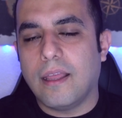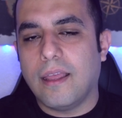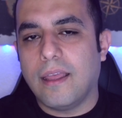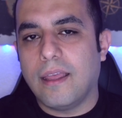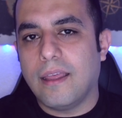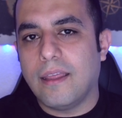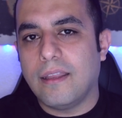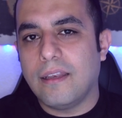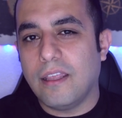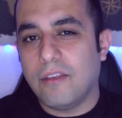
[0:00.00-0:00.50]

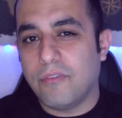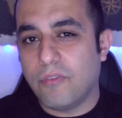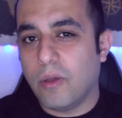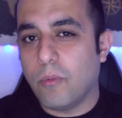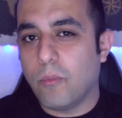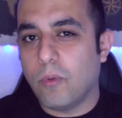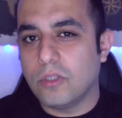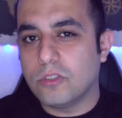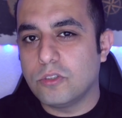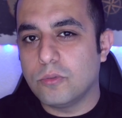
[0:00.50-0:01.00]
And if I
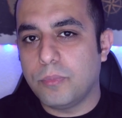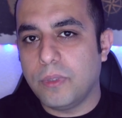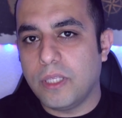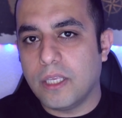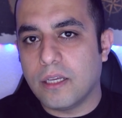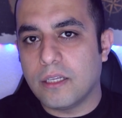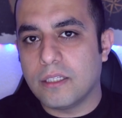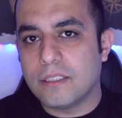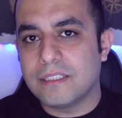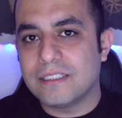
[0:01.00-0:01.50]
want to be
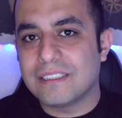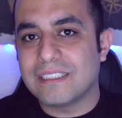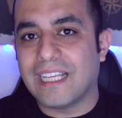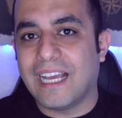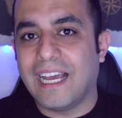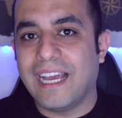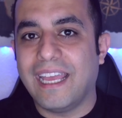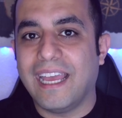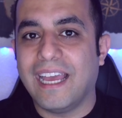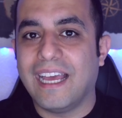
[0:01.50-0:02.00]
honest,
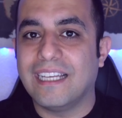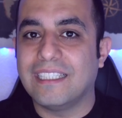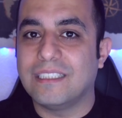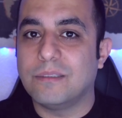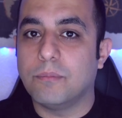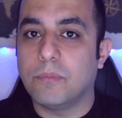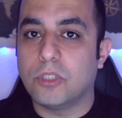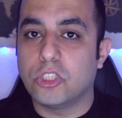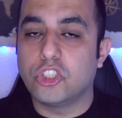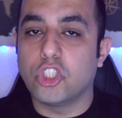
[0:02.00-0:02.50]
I had
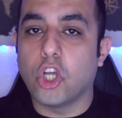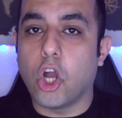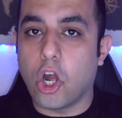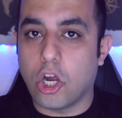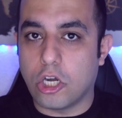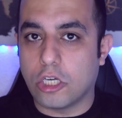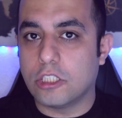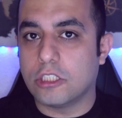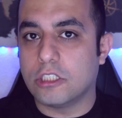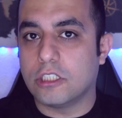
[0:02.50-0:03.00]
much
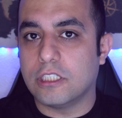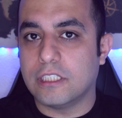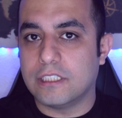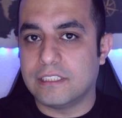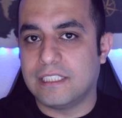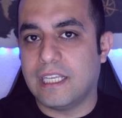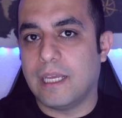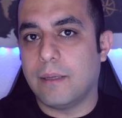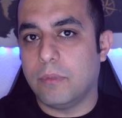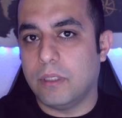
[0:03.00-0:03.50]
harder
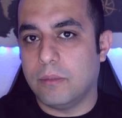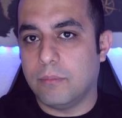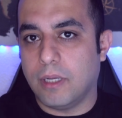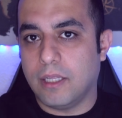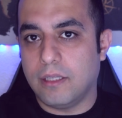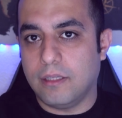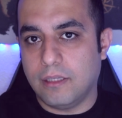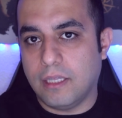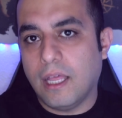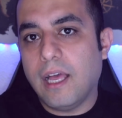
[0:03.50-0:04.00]
exam in
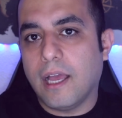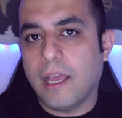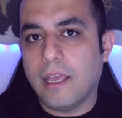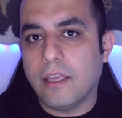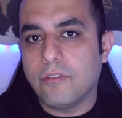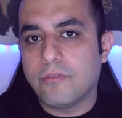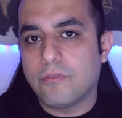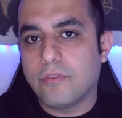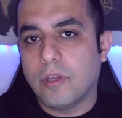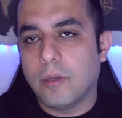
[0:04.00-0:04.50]
my
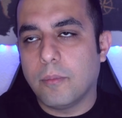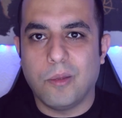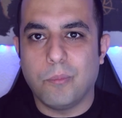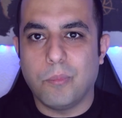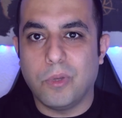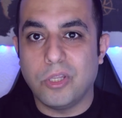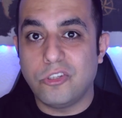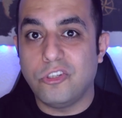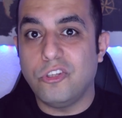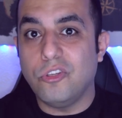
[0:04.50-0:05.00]
life,
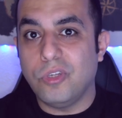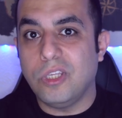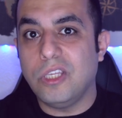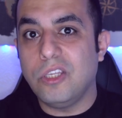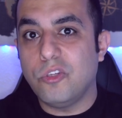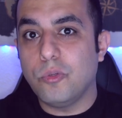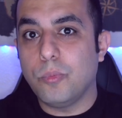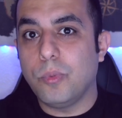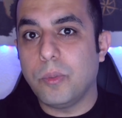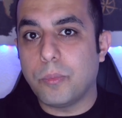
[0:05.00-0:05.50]
but you
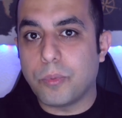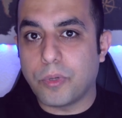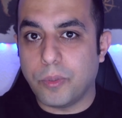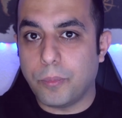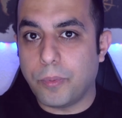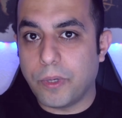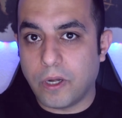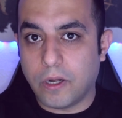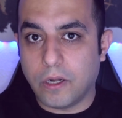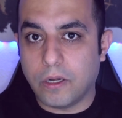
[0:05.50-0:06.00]
need to be
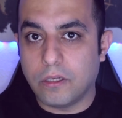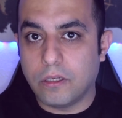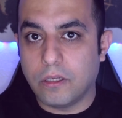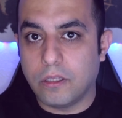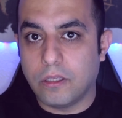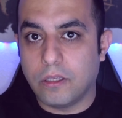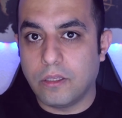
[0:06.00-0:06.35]
prepared